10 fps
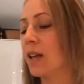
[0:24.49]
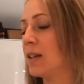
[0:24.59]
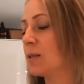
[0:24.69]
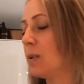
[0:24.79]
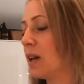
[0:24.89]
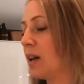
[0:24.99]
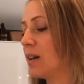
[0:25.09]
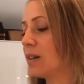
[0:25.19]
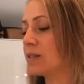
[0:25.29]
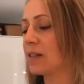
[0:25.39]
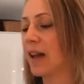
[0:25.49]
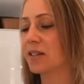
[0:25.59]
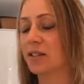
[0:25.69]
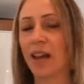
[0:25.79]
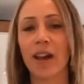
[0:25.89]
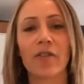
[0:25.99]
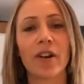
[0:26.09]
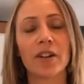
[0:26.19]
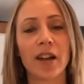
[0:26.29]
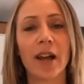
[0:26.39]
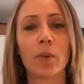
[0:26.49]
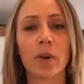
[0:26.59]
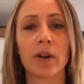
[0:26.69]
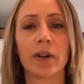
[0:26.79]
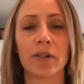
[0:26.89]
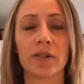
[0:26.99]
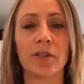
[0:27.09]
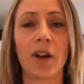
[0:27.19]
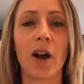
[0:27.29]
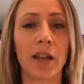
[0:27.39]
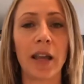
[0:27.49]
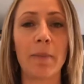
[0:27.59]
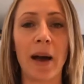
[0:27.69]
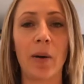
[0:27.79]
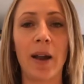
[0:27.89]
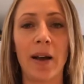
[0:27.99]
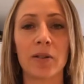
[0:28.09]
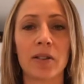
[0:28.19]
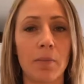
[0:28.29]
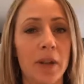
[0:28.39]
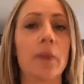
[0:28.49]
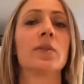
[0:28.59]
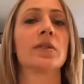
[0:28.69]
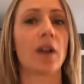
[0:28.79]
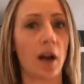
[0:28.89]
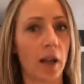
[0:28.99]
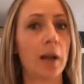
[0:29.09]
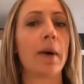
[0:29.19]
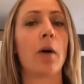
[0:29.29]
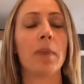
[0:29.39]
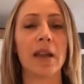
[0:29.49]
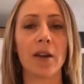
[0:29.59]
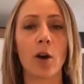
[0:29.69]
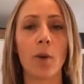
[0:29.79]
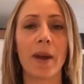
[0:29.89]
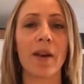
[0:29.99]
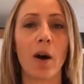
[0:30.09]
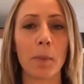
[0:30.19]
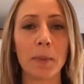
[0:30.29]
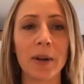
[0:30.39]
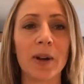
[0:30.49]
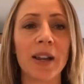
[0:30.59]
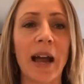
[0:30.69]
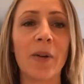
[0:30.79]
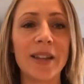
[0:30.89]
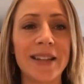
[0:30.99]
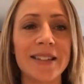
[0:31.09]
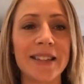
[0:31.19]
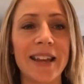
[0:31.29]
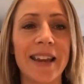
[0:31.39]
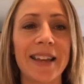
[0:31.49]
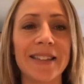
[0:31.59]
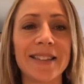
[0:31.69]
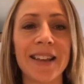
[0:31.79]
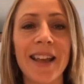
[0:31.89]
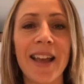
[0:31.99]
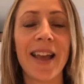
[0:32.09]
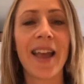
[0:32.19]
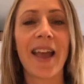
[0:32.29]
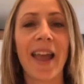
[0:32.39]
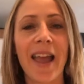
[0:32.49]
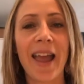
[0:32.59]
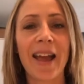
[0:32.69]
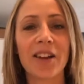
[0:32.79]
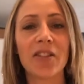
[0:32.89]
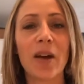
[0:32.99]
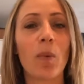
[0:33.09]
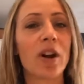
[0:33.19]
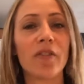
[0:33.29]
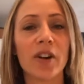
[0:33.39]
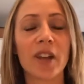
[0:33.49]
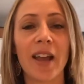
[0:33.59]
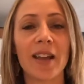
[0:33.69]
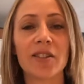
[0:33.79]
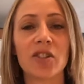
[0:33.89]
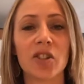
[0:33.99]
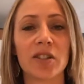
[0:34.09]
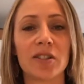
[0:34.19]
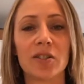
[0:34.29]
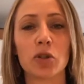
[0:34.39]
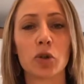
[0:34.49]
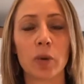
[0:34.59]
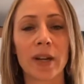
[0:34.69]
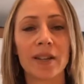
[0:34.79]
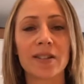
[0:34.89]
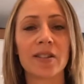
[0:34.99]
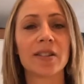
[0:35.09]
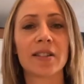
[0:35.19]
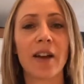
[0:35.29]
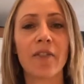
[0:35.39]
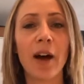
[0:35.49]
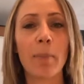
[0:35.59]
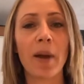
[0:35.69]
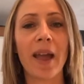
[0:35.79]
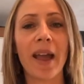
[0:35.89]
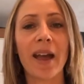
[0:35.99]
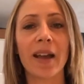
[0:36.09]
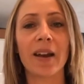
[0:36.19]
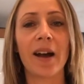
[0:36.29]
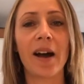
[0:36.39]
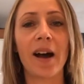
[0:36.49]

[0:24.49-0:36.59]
is because last night a friend and I were talking about how somebody was talking about making homemade almond milk and how easy it is, and that one of her kids just drinks the stuff up, and